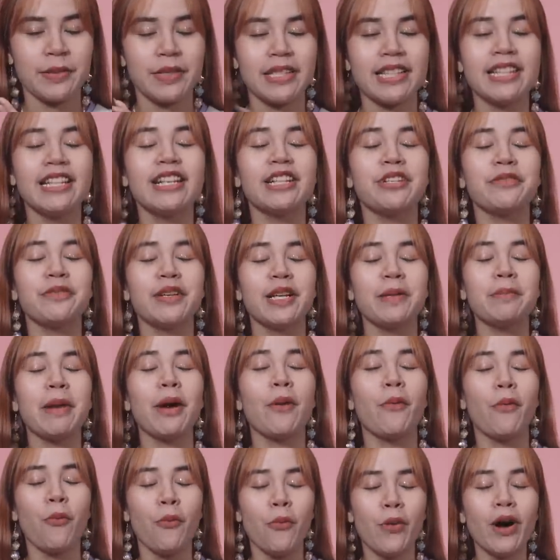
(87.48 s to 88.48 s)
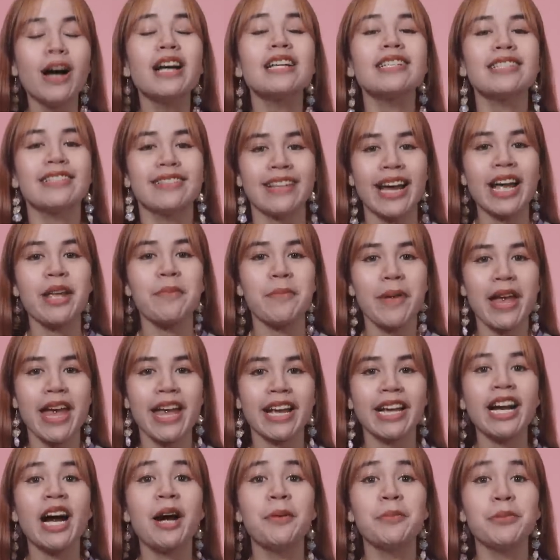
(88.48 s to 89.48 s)
Literally my worst
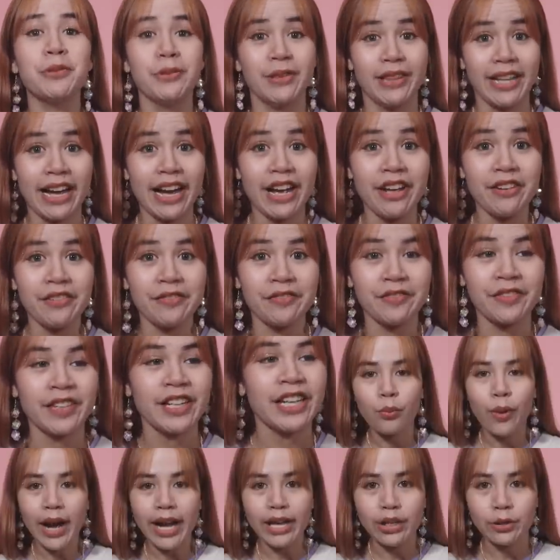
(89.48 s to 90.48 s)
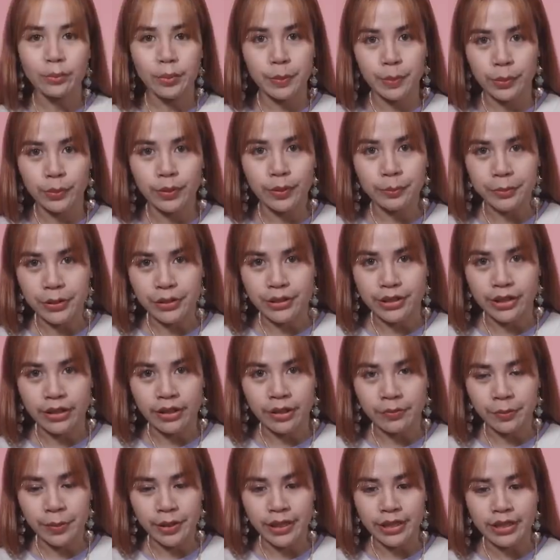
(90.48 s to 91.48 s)
nightmare come to life. Why do people want me to
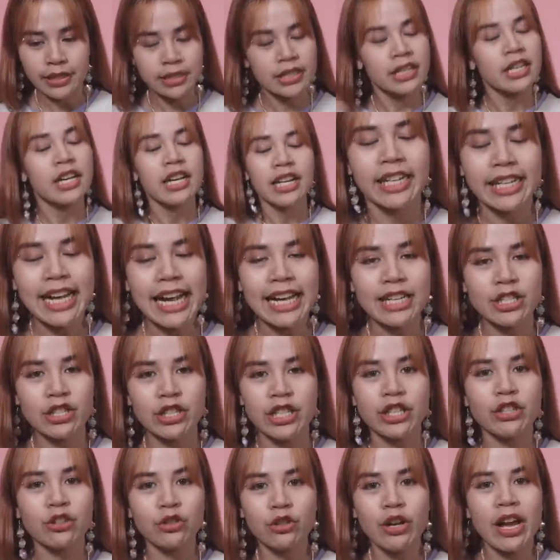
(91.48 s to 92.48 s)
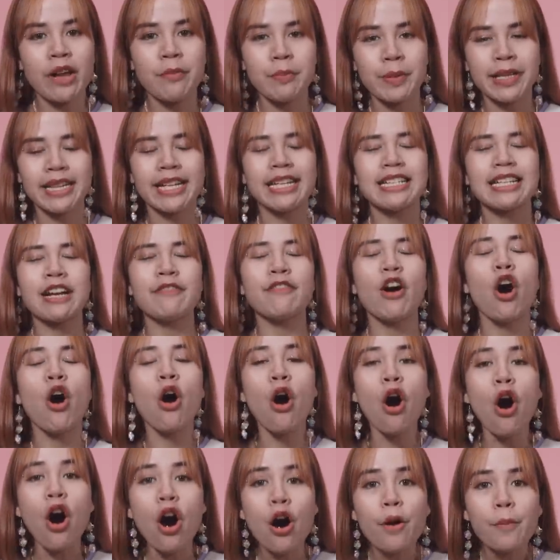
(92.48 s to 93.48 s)
sell FBTs? Guys, you need to know FBTs are for
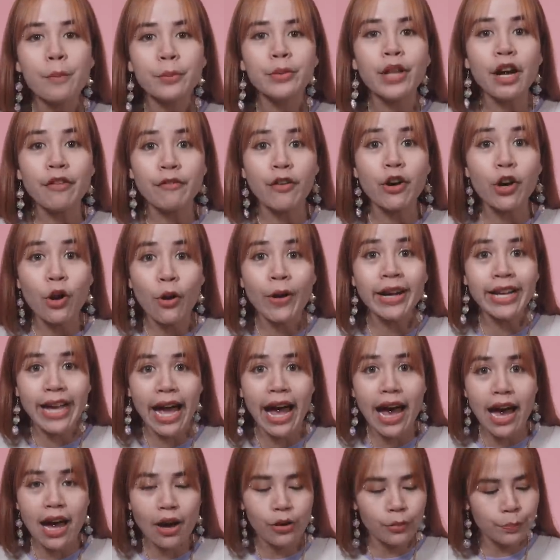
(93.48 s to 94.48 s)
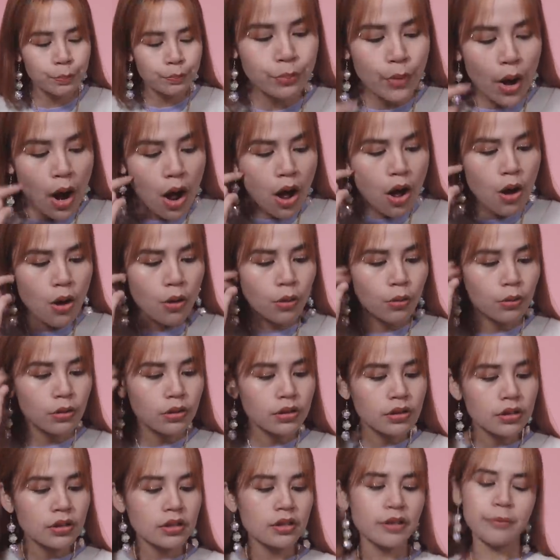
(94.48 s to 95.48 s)
home, not for going out,
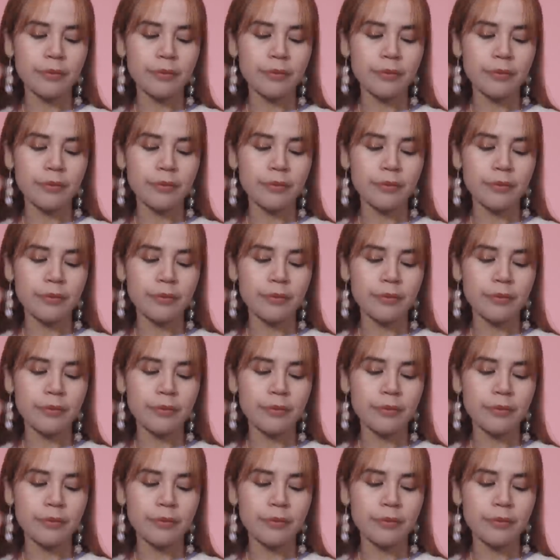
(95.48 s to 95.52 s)
bro!